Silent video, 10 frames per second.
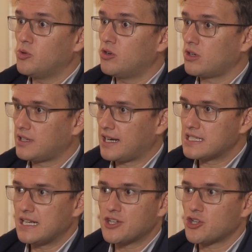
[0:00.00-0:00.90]
more
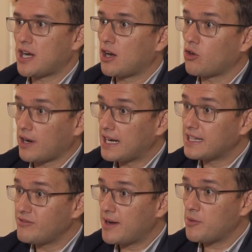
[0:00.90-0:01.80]
translational
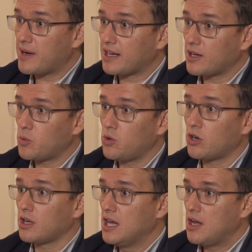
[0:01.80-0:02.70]
correlative biomarker
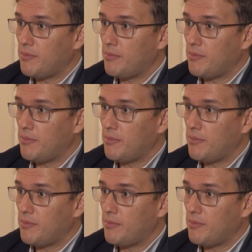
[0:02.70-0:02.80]
work,